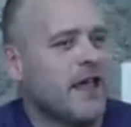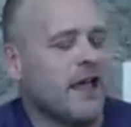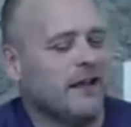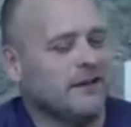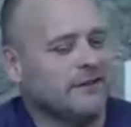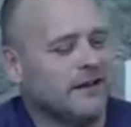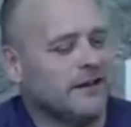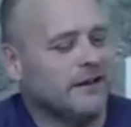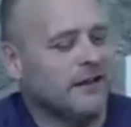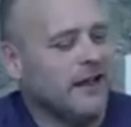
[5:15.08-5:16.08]
And
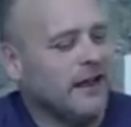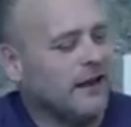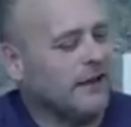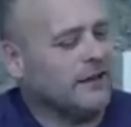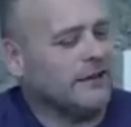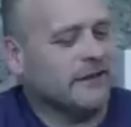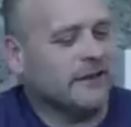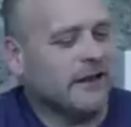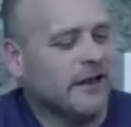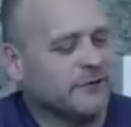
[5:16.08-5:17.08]
I
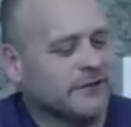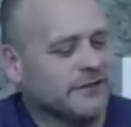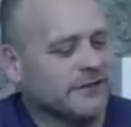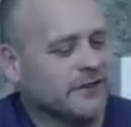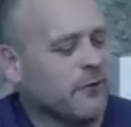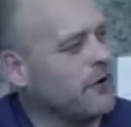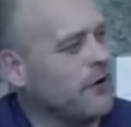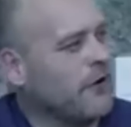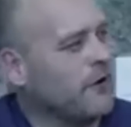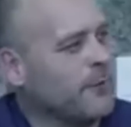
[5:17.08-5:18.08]
was just going
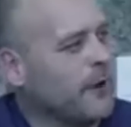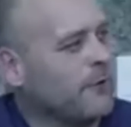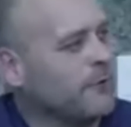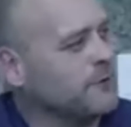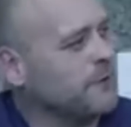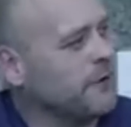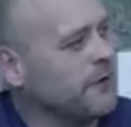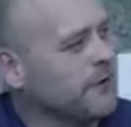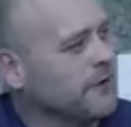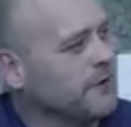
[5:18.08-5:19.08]
on about
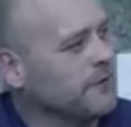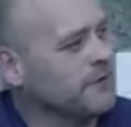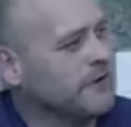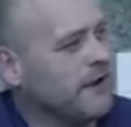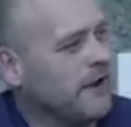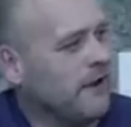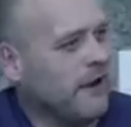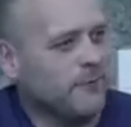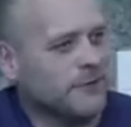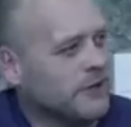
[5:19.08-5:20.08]
Rosemary,
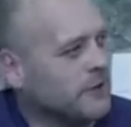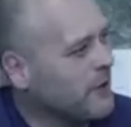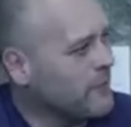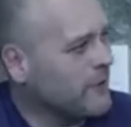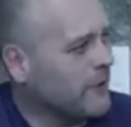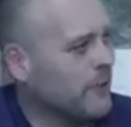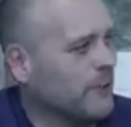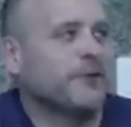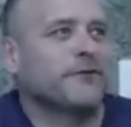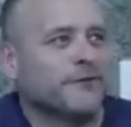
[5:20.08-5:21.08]
how much I loved her, how
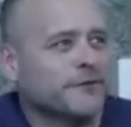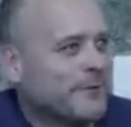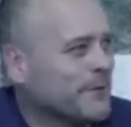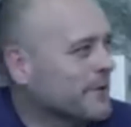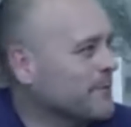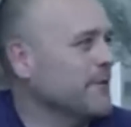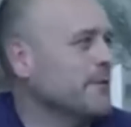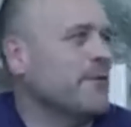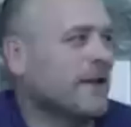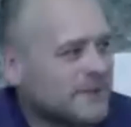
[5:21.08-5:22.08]
beautiful she was, what an
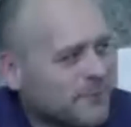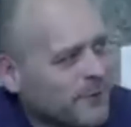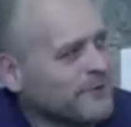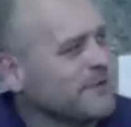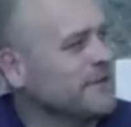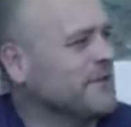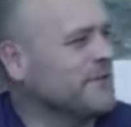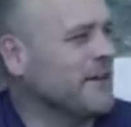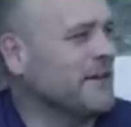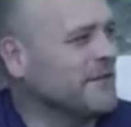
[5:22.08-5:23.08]
amazing person she
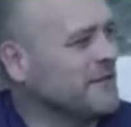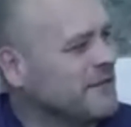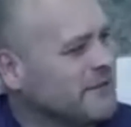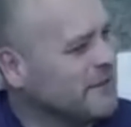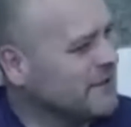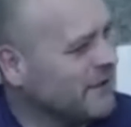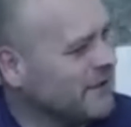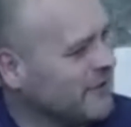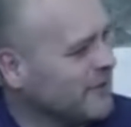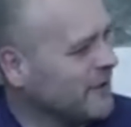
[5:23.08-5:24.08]
was. And she's just sitting
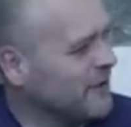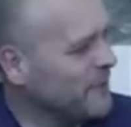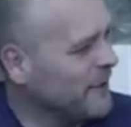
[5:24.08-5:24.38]
there looking at me.